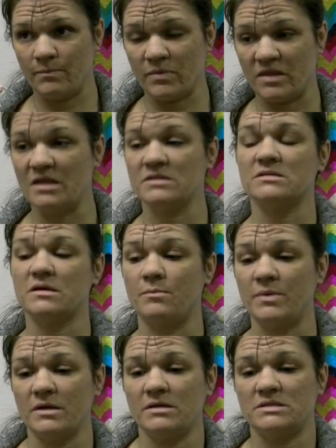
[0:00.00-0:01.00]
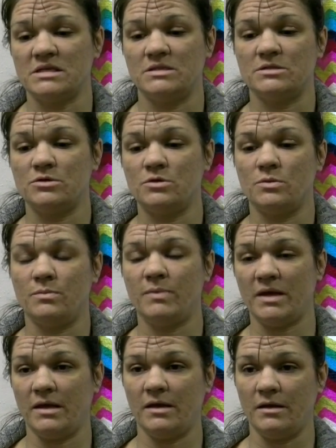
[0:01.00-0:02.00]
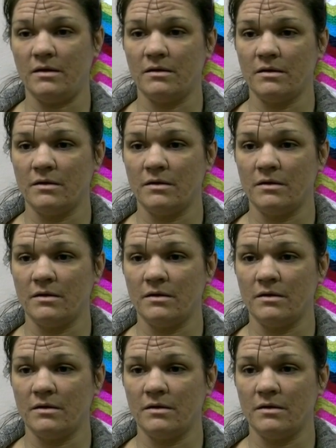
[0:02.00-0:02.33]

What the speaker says: this ability to be